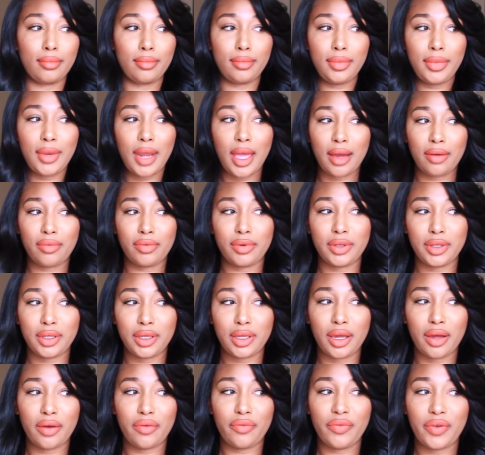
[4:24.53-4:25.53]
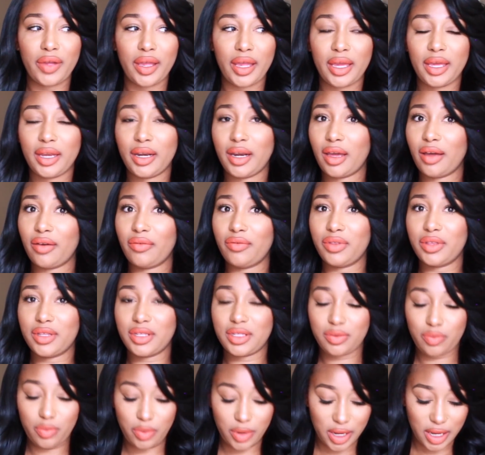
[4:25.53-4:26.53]
not really a fan of
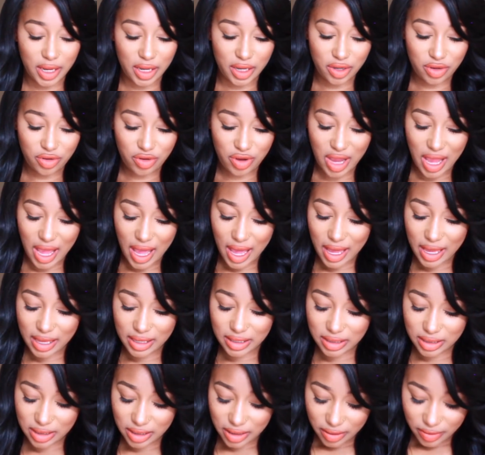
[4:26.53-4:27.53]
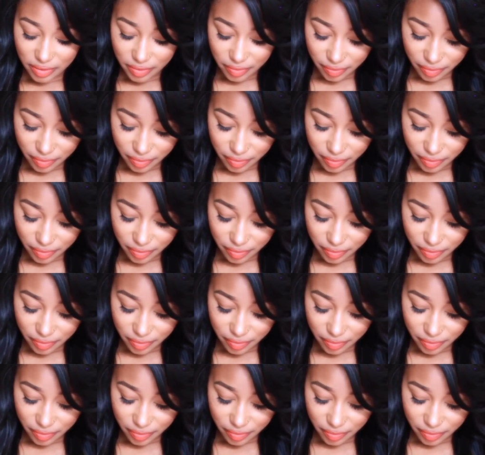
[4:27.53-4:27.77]
this wig you guys